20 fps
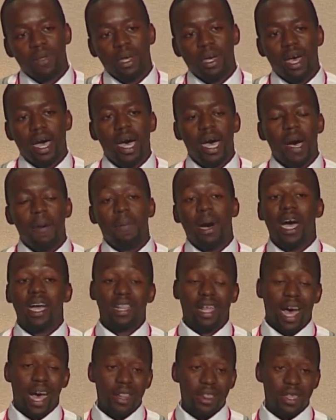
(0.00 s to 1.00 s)

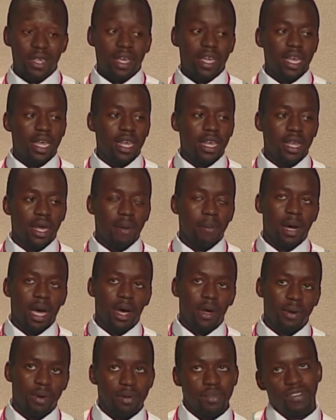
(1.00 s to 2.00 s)
I think in
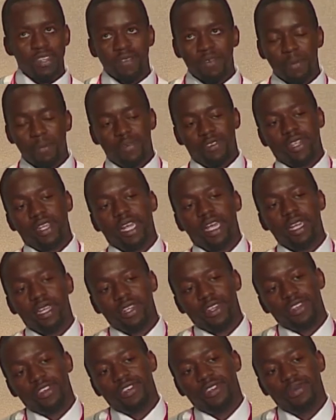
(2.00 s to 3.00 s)
about 70%
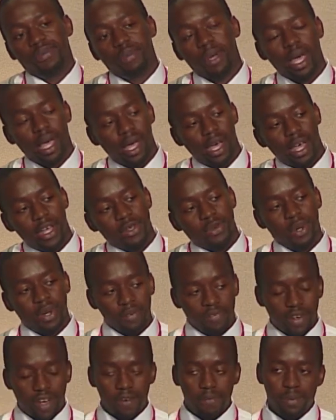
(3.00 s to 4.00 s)
English,
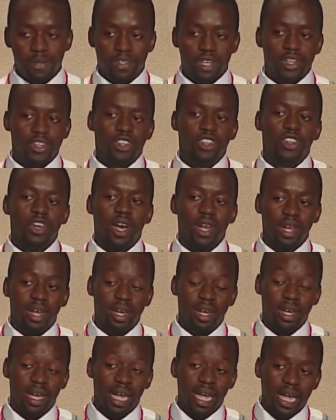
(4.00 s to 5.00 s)
25% Shona,
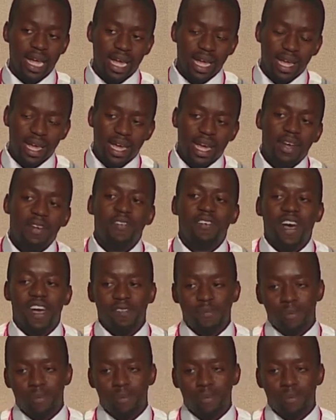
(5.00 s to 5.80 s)
and 5%